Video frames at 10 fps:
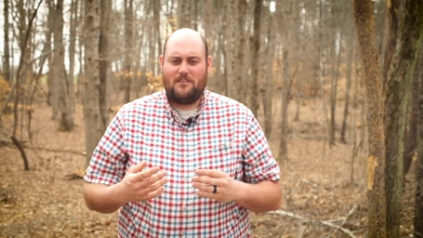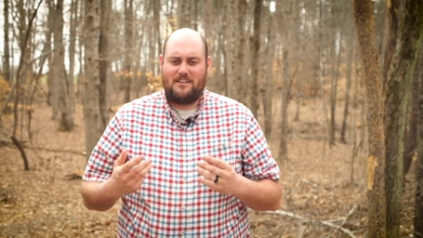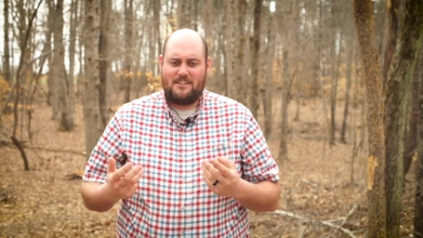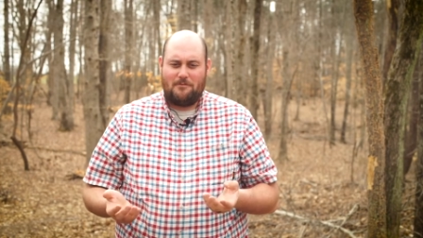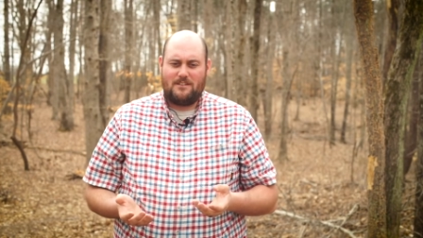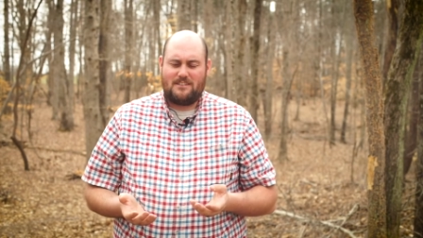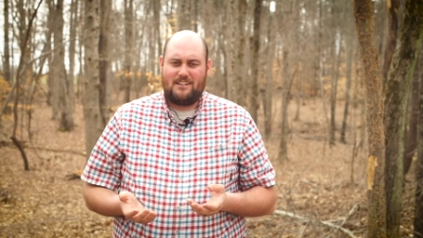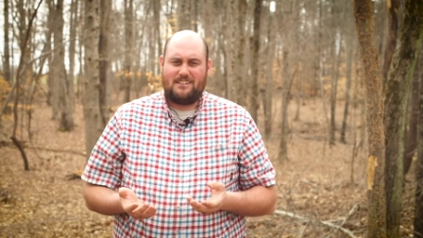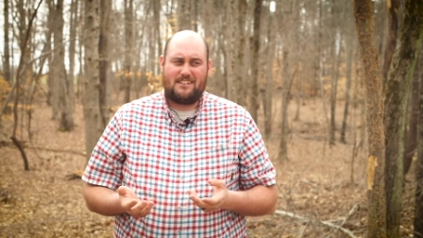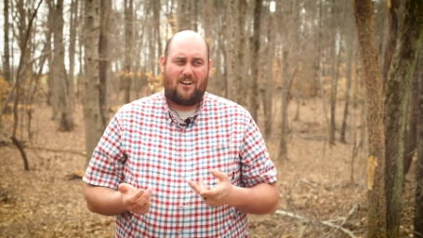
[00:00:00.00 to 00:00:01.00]

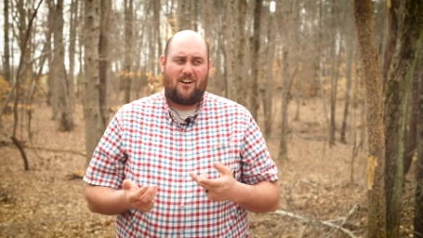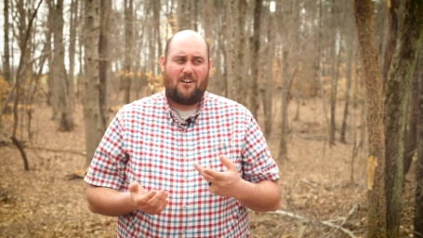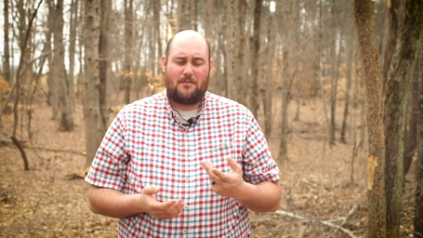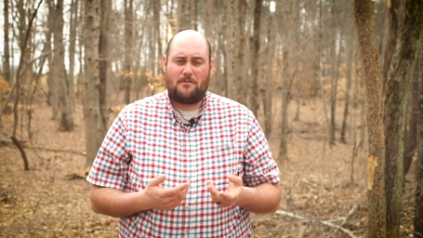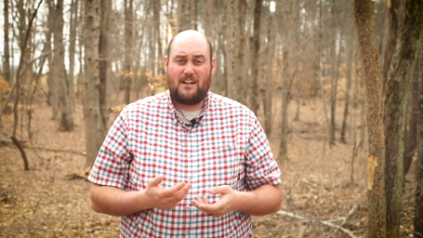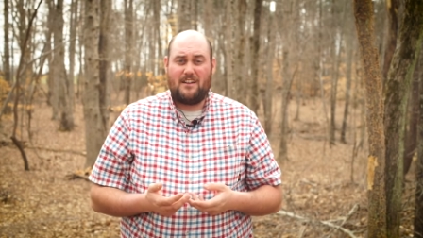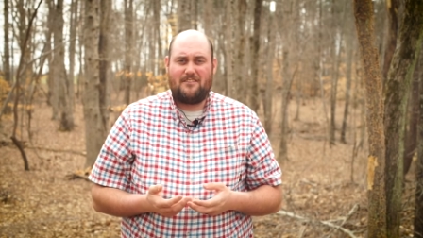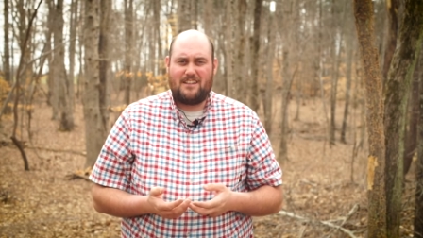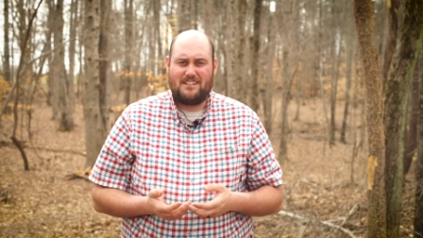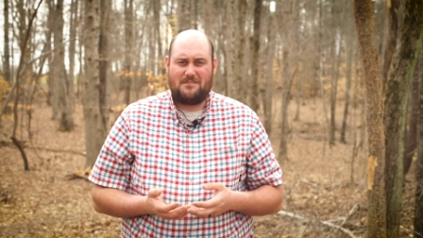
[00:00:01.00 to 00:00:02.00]
differences in all three of
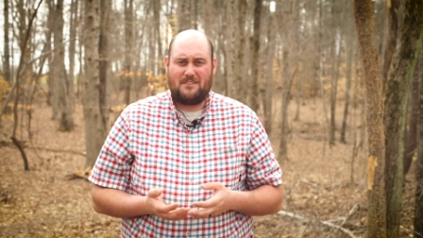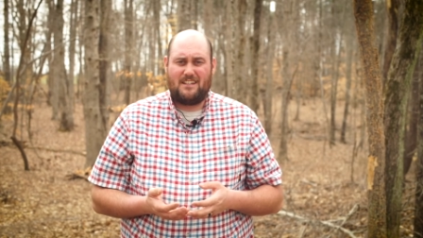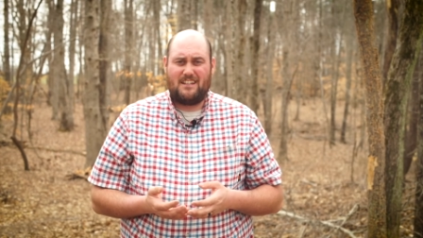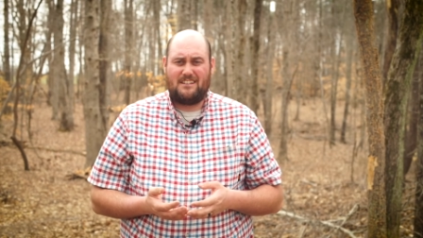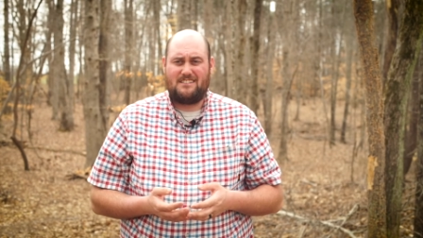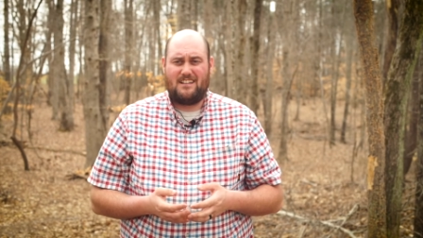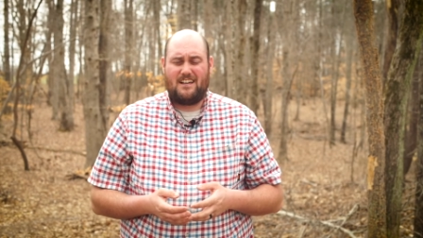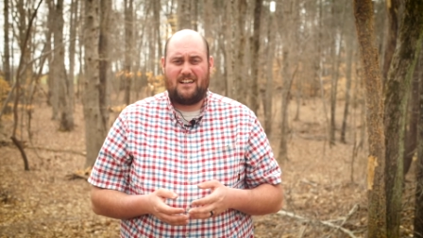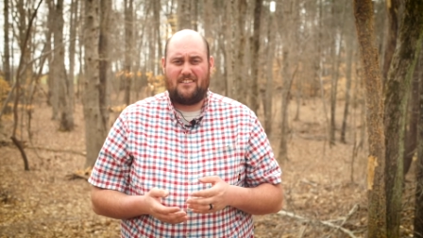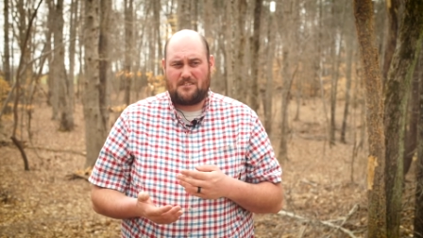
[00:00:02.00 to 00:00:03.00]
these feeds,
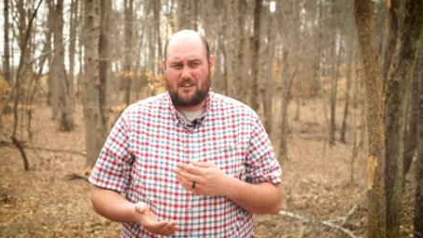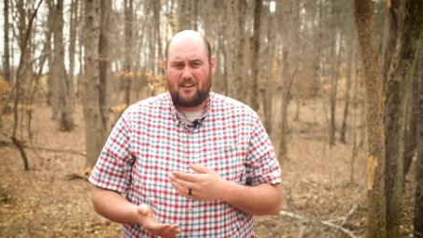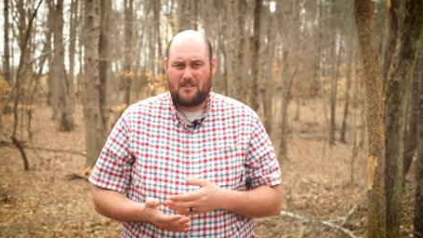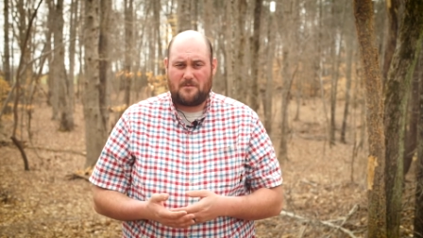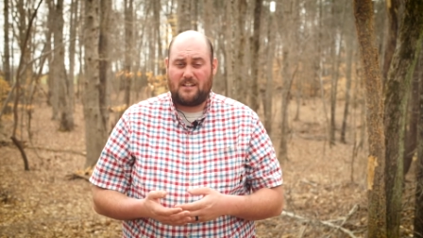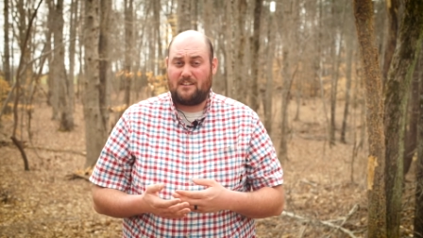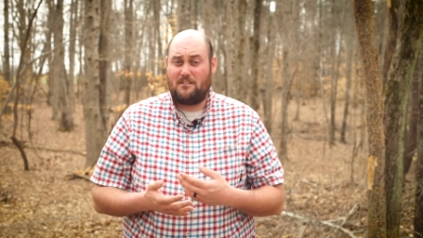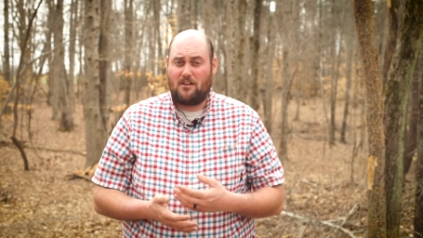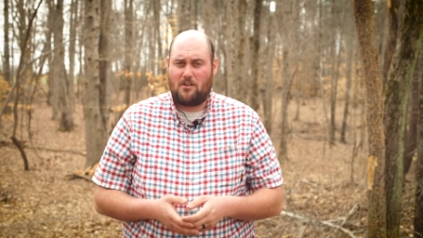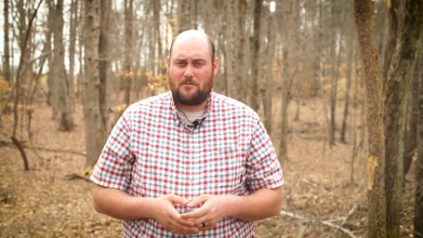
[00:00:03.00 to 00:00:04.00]
the starter feed, the
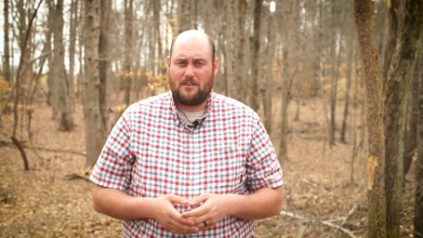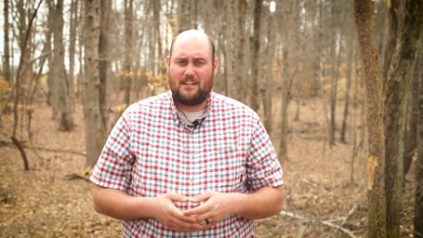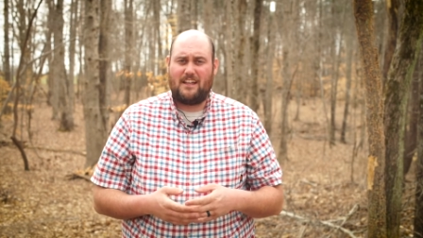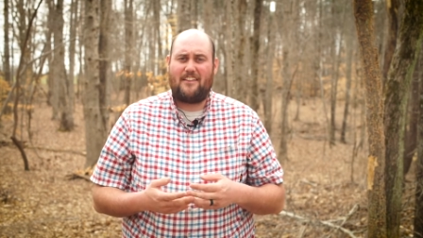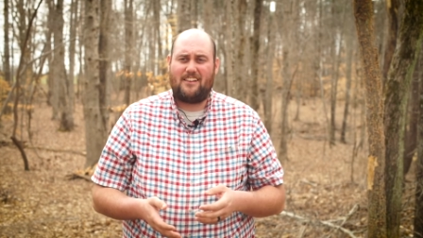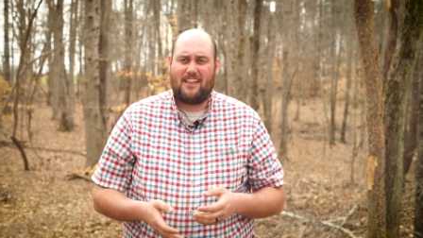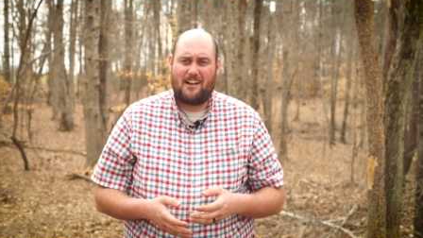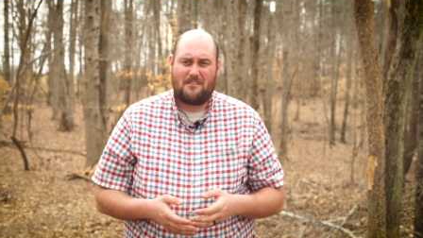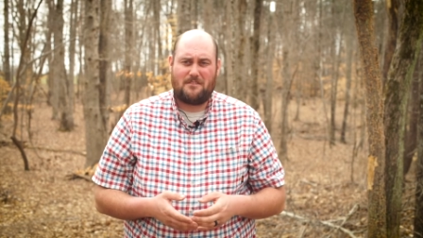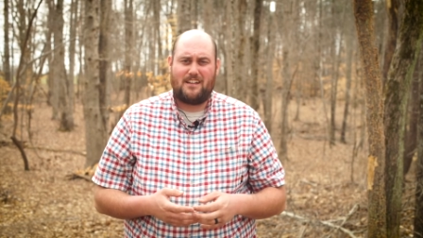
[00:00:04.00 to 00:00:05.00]
grower feed, and the
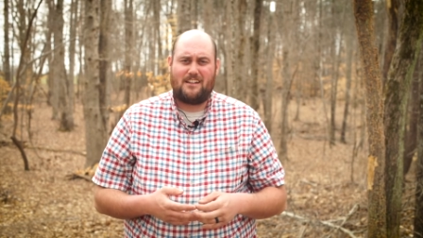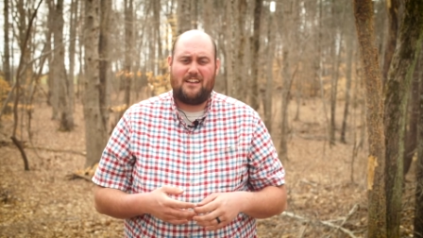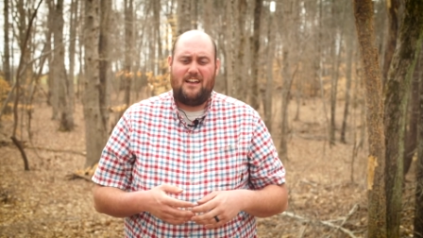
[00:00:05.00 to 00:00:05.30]
layer feed,